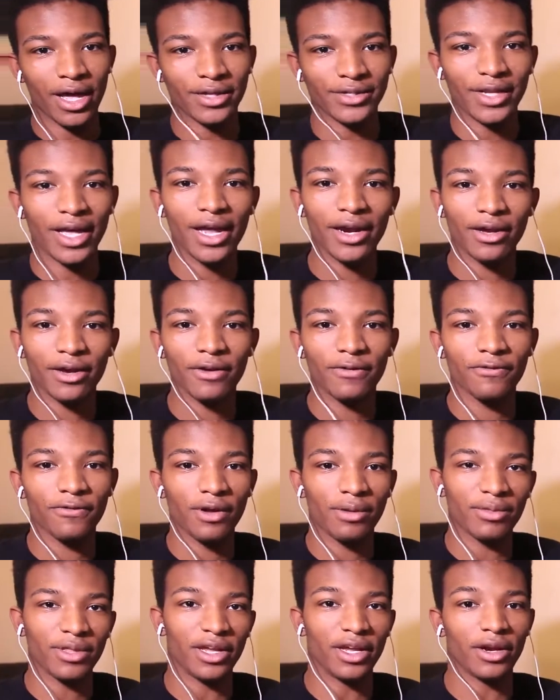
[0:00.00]
guys, Etika
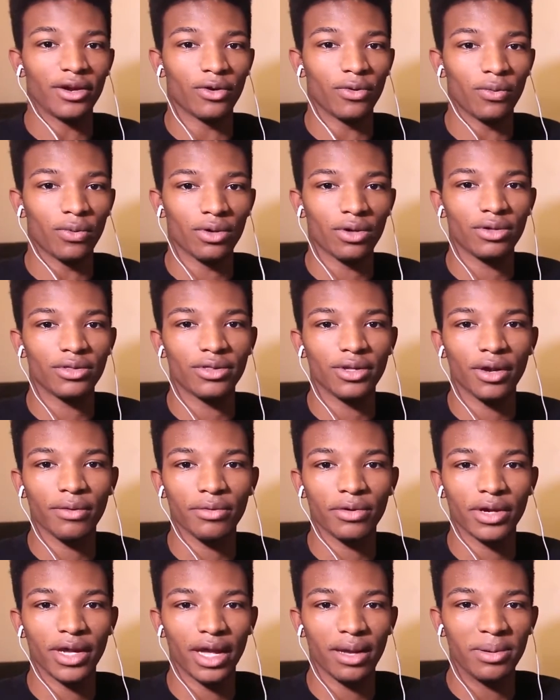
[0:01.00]
from the Etika World
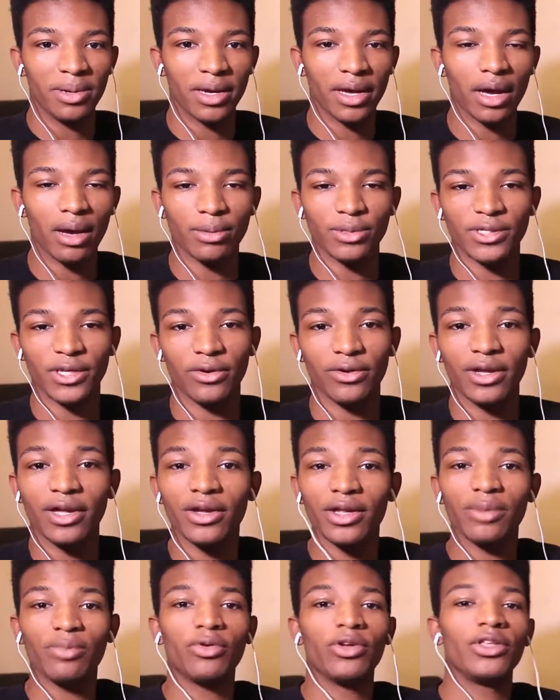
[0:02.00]
Network Gaming Commentary
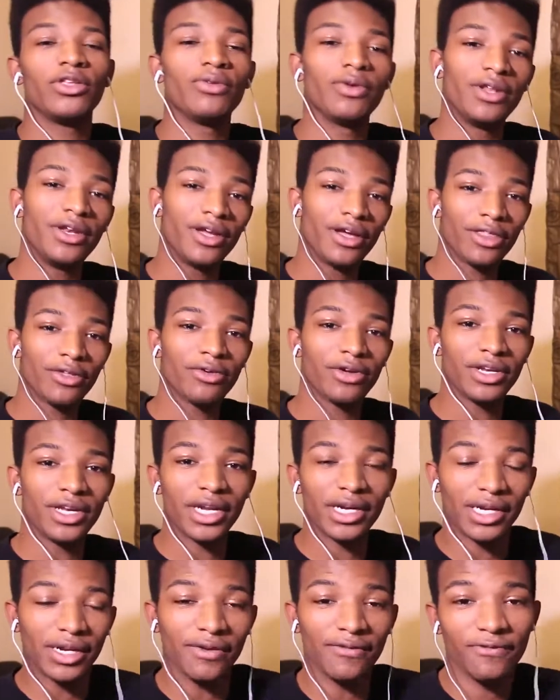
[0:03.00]
here to bring you another
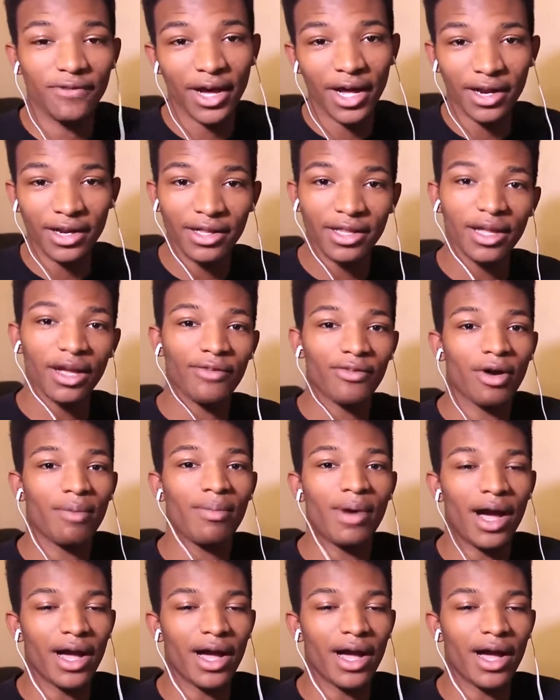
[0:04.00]
edition, finally, of our